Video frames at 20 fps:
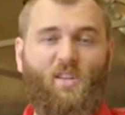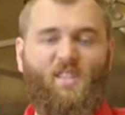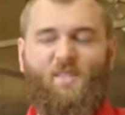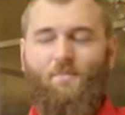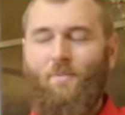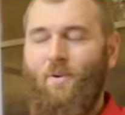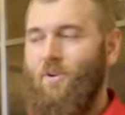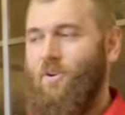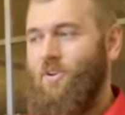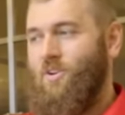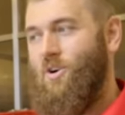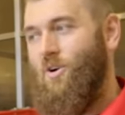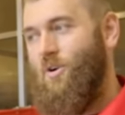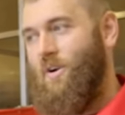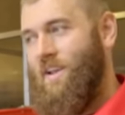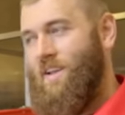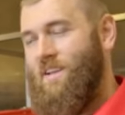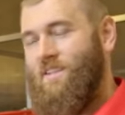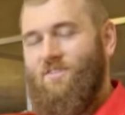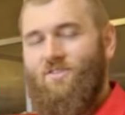spirit
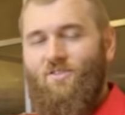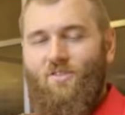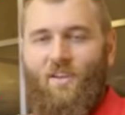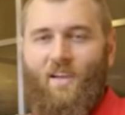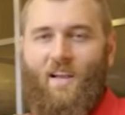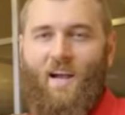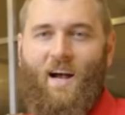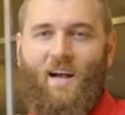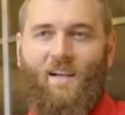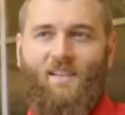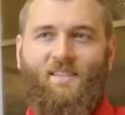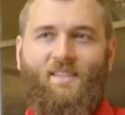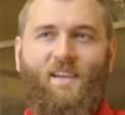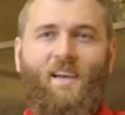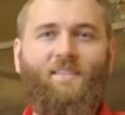going into the cask,